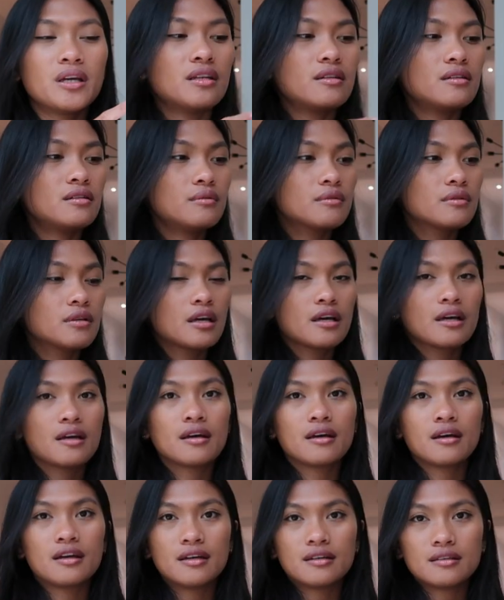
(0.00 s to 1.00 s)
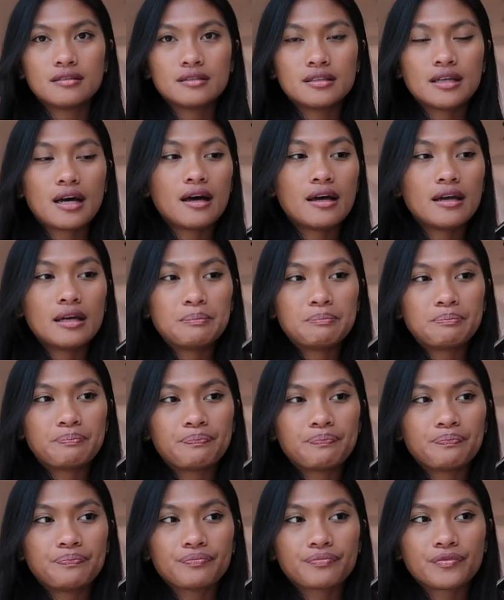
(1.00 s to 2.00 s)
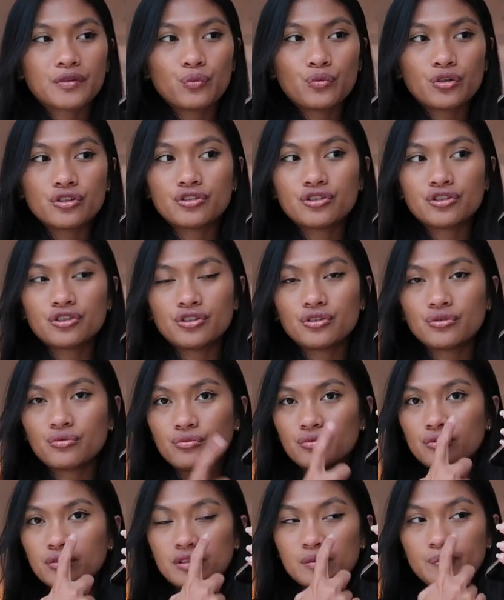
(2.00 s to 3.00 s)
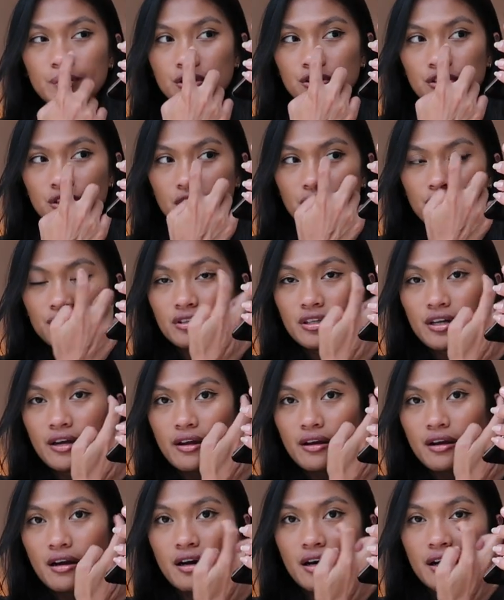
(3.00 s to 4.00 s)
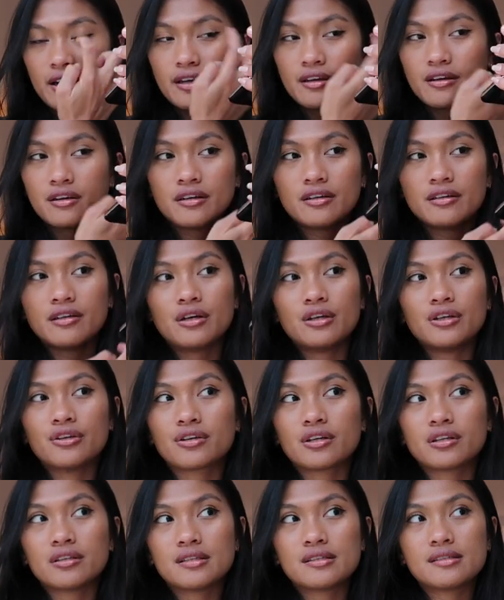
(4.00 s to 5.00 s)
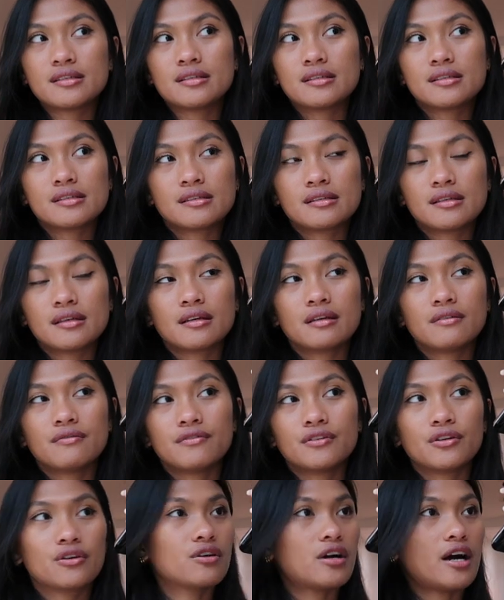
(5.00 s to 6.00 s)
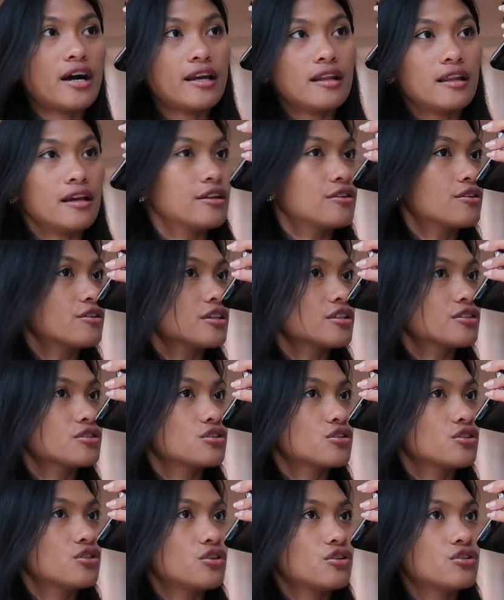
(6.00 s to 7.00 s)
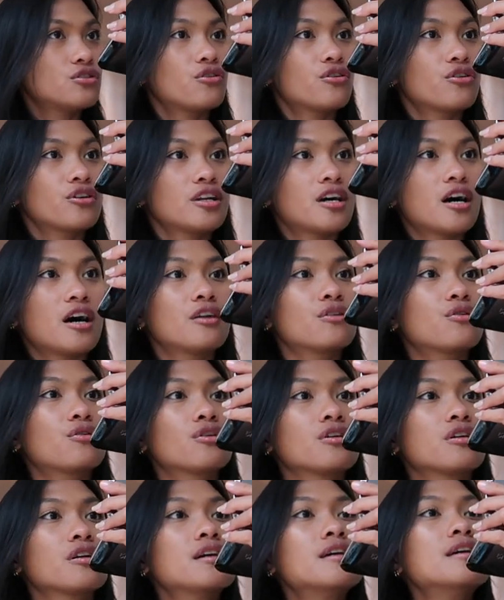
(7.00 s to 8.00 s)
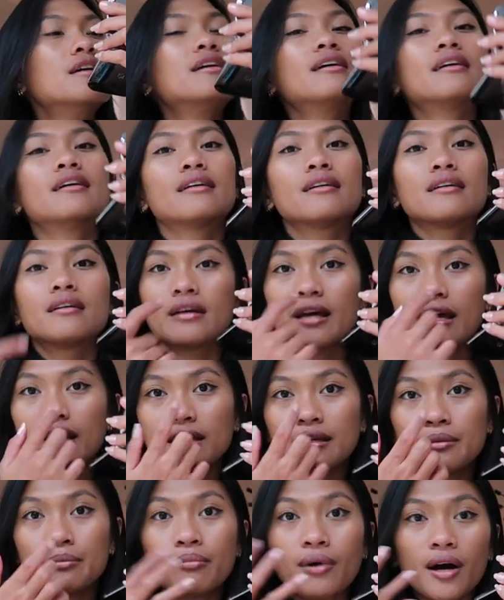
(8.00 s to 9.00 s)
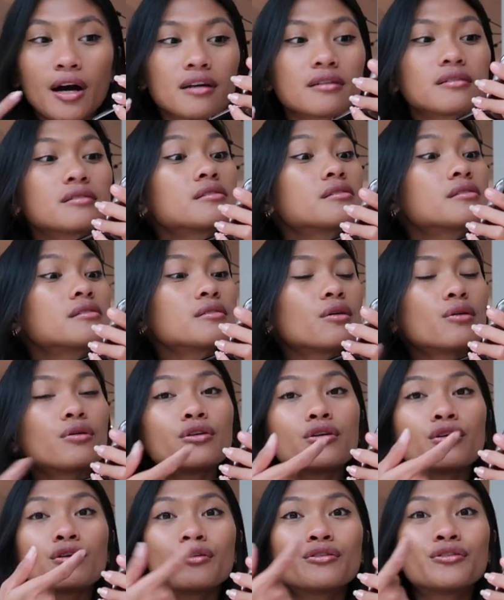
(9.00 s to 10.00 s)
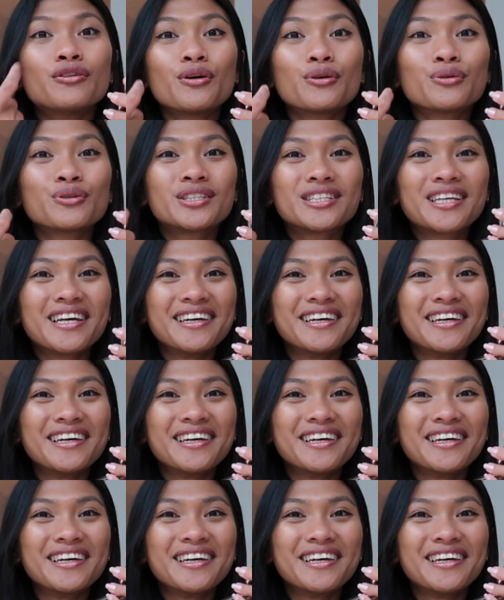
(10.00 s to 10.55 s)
in type, which especially on the eye area, you can easily see if your eyeliner is good or not, or any bugs on your nose,